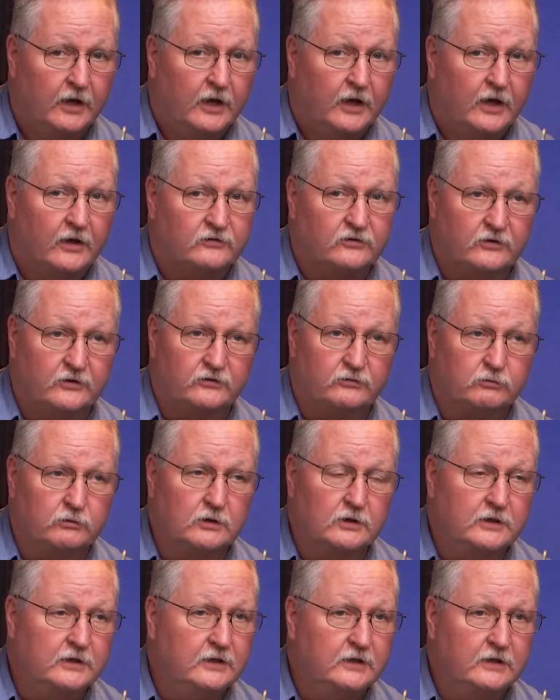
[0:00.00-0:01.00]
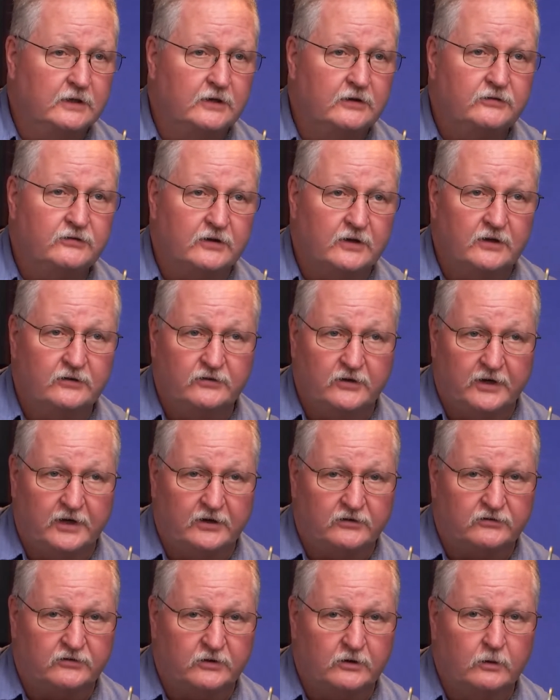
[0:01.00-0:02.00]
And so this really is an
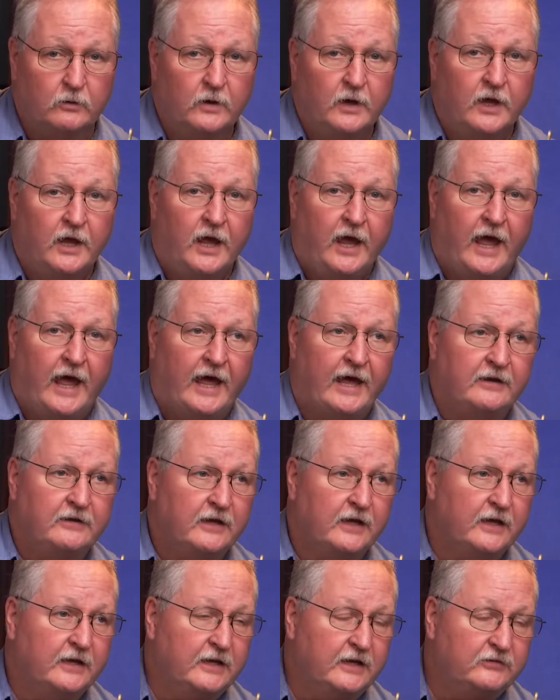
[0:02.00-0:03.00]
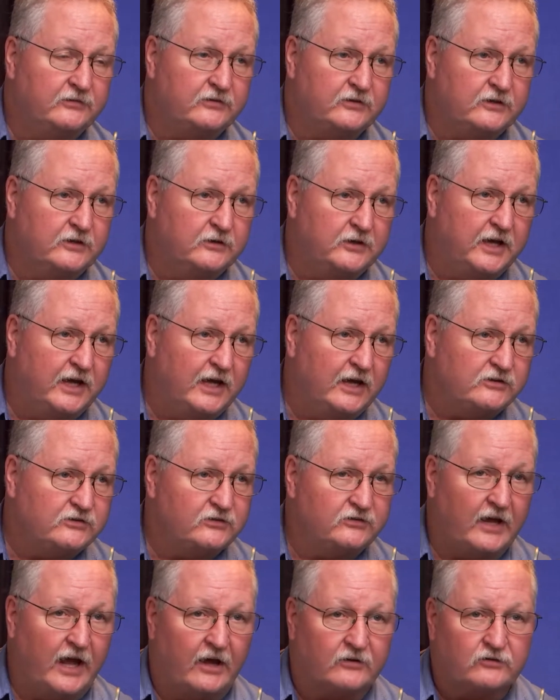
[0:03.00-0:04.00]
issue. And you can't
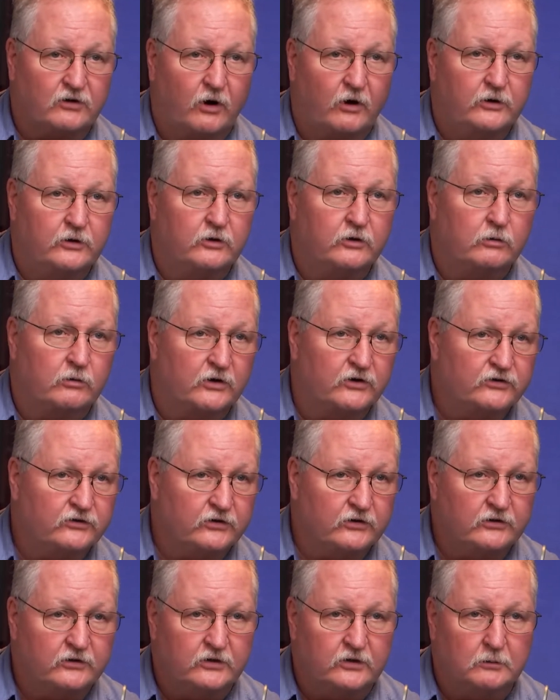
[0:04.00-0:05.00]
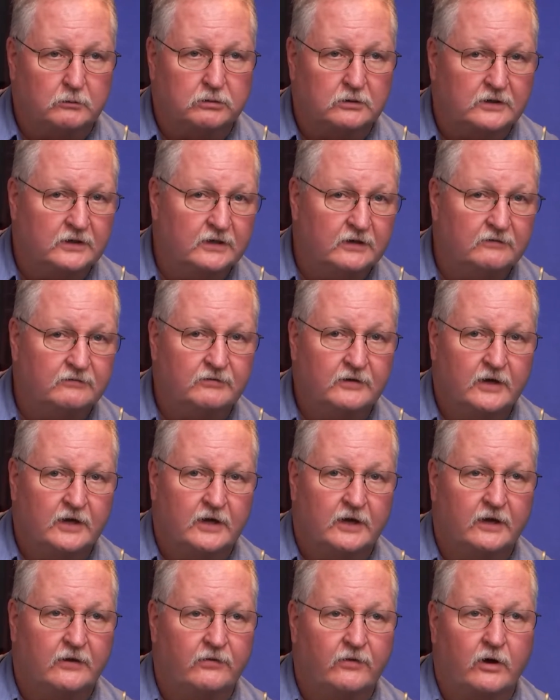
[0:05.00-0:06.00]
just ask, are you Christian? Do you believe
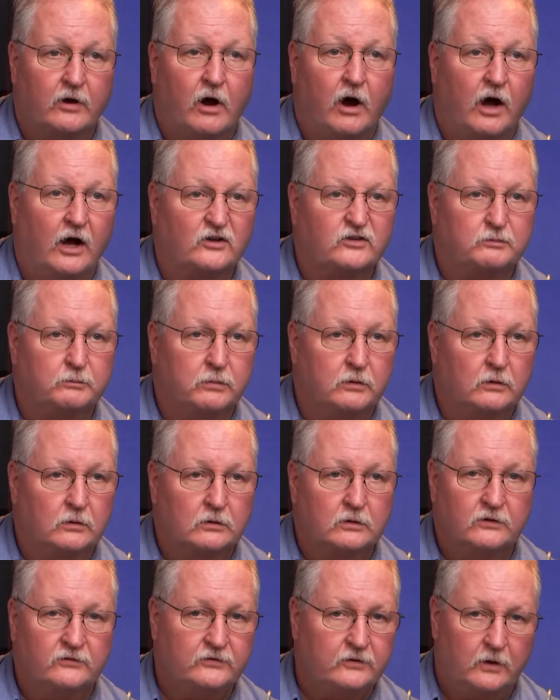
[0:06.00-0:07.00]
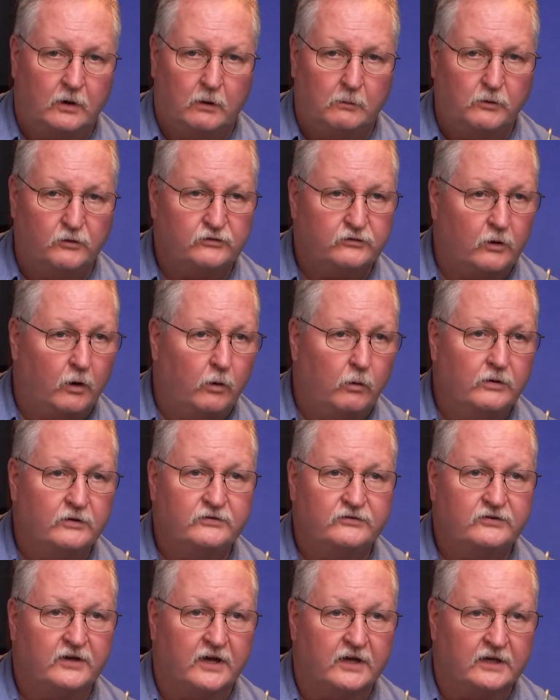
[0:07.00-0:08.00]
in the gospel? Because they almost always
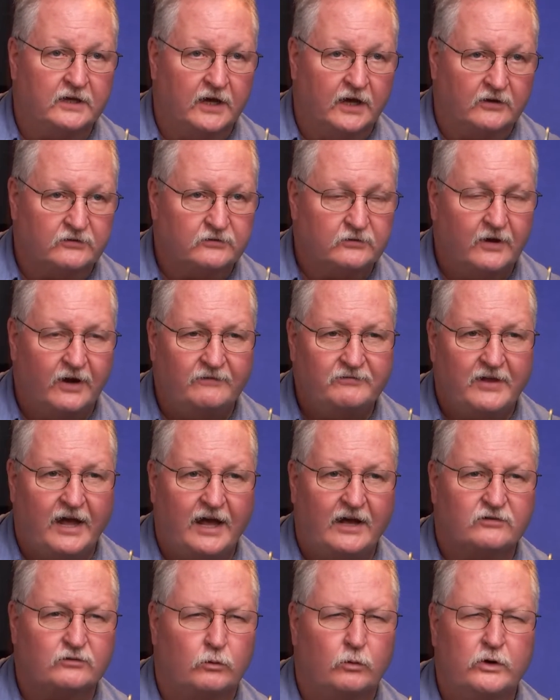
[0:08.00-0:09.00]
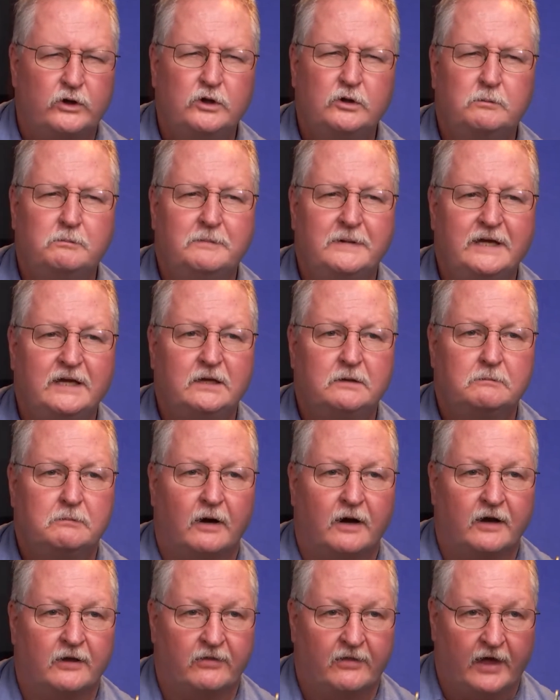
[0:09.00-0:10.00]
say yes. You have to ask, what do you mean
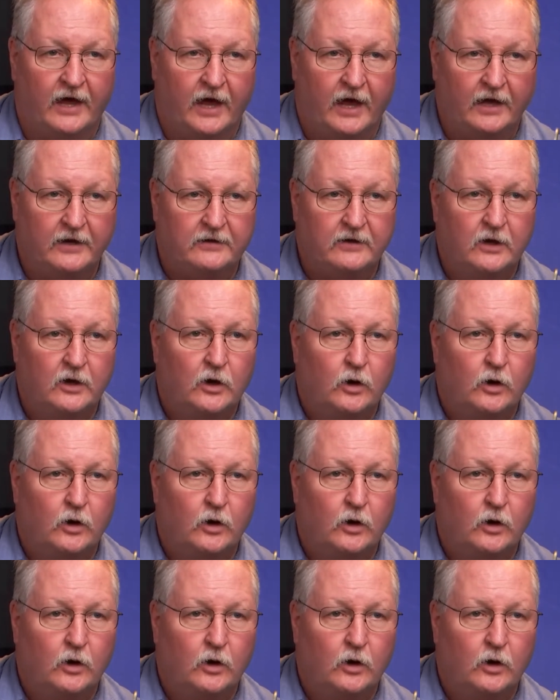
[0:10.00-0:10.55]
by that?